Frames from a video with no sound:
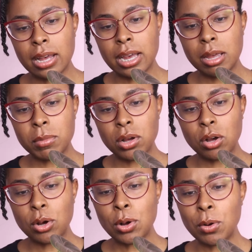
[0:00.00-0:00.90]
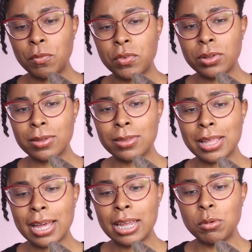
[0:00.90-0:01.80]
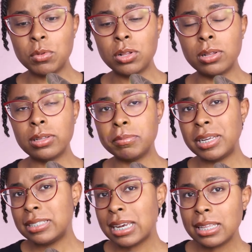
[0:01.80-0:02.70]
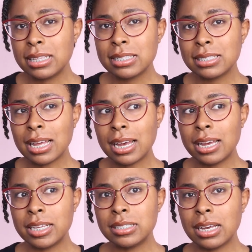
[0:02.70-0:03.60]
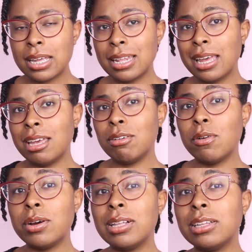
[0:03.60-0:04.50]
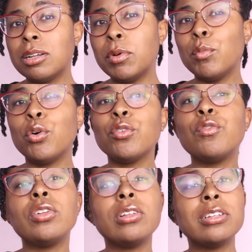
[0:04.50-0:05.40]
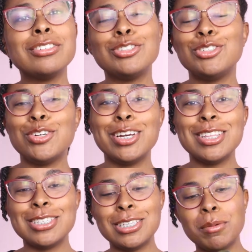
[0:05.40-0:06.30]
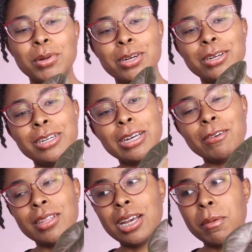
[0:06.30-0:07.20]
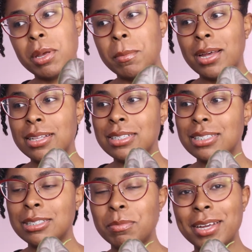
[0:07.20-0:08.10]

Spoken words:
I'm hopeful that it will maintain the size and that I can grow it a little bit more full during the summer or the coming months.